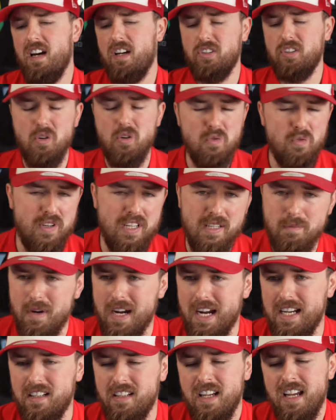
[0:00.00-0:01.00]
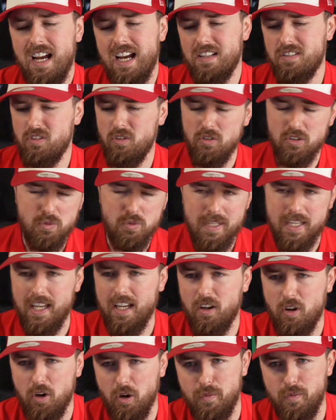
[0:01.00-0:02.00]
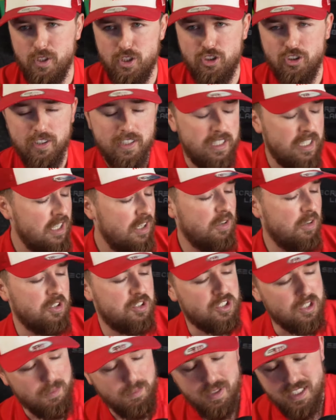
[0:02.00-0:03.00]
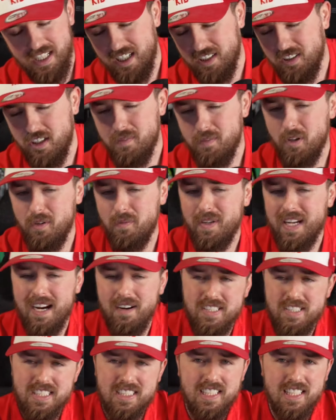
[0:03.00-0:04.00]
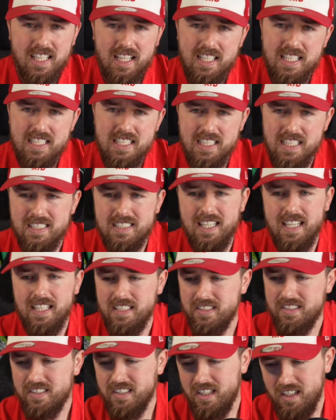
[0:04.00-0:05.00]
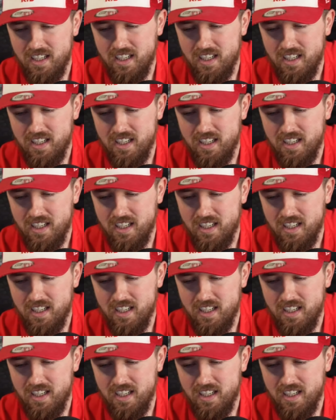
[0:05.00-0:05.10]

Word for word: Don't really mind as long as we get Coventry or somebody. I don't even know if it carries into the league these days.